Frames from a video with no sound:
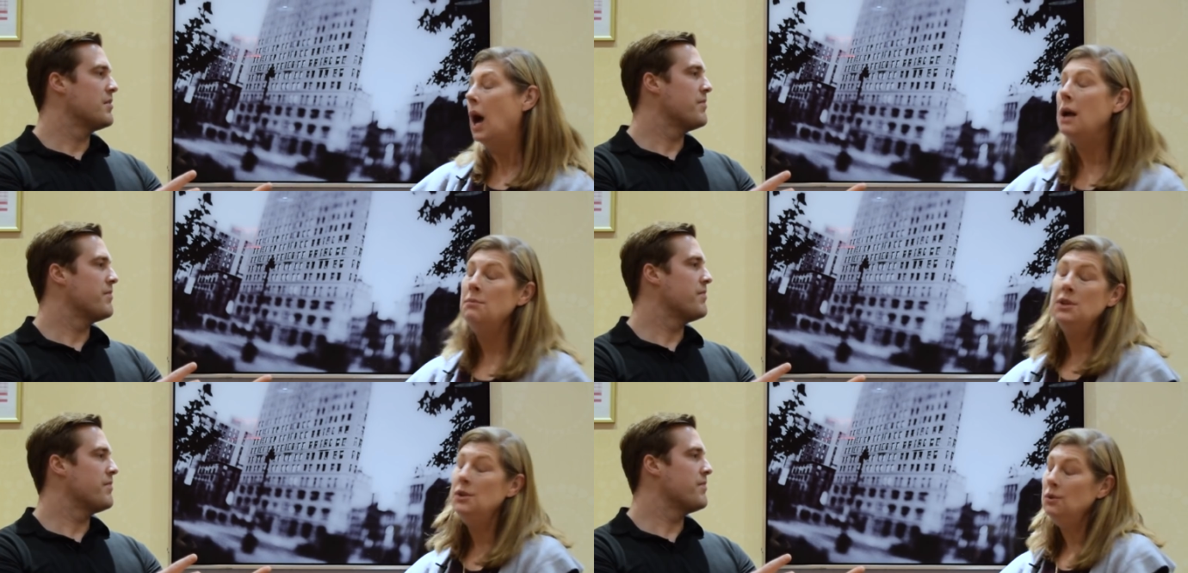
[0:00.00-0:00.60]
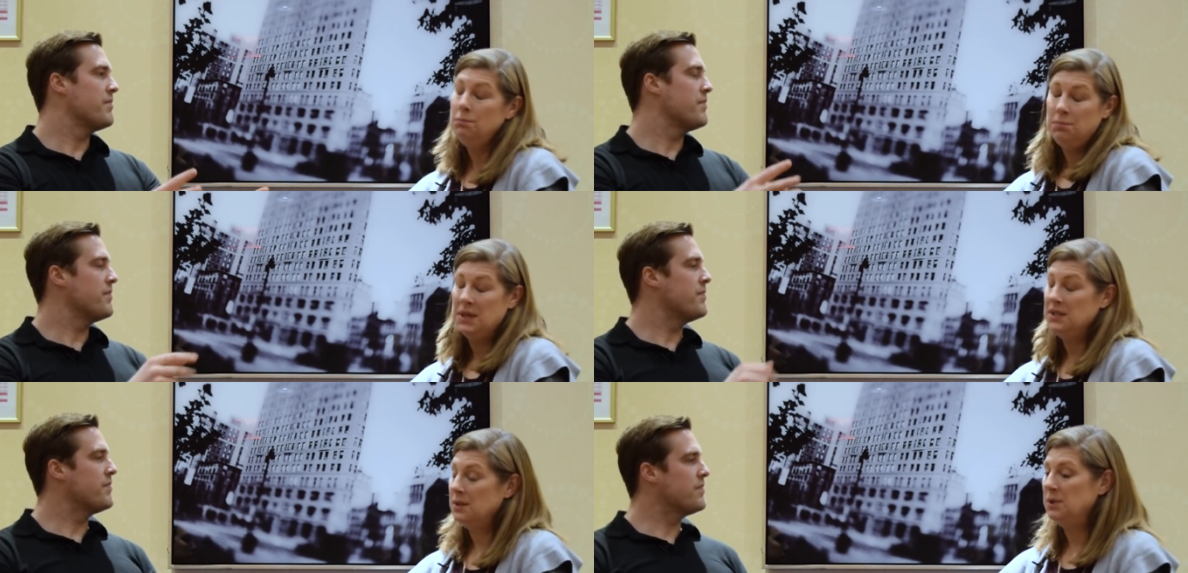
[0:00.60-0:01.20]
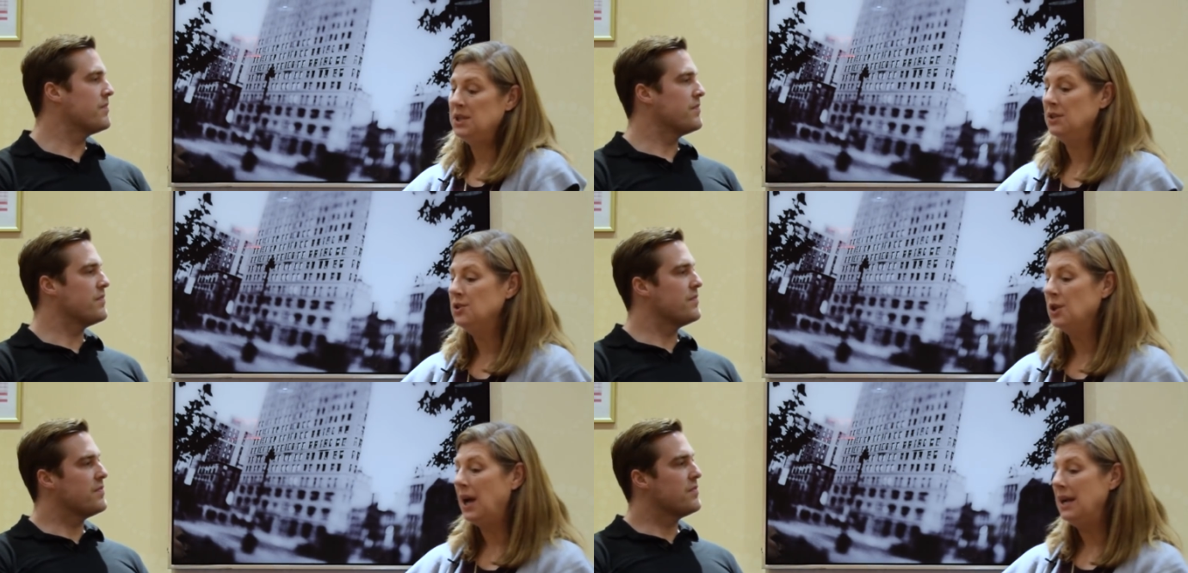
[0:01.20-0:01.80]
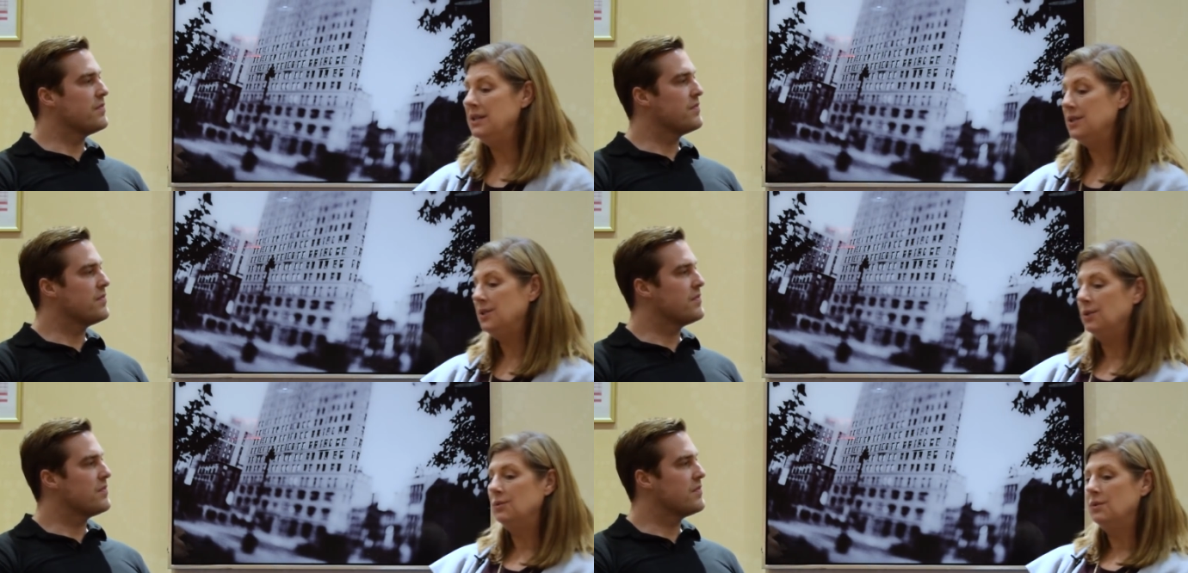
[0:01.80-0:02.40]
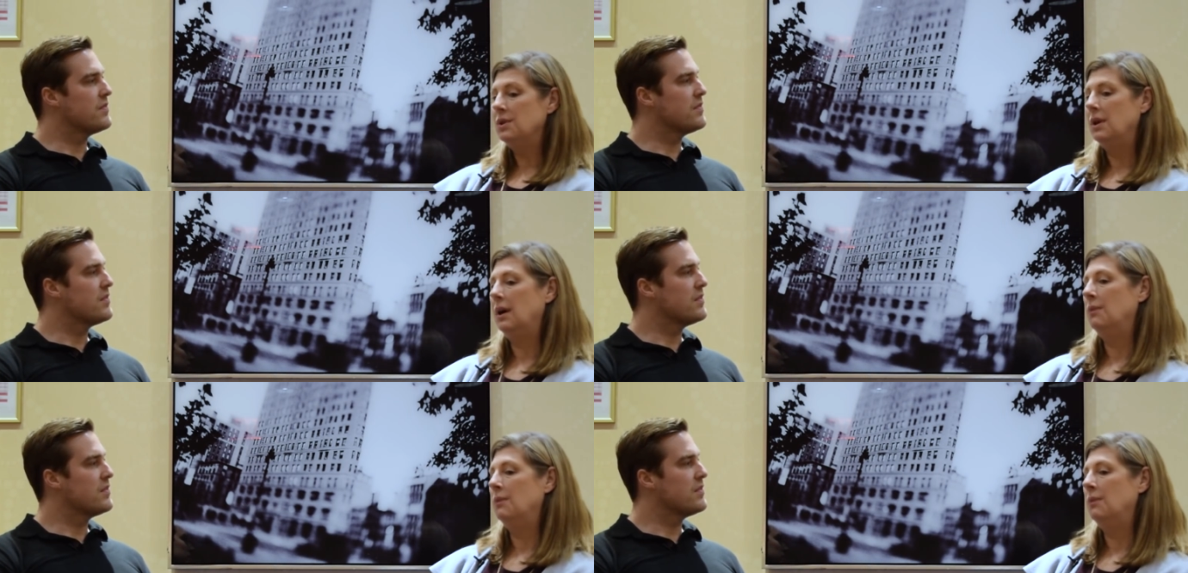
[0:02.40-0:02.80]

Speaker 1: Uh, you know, it's a potential. I just don't.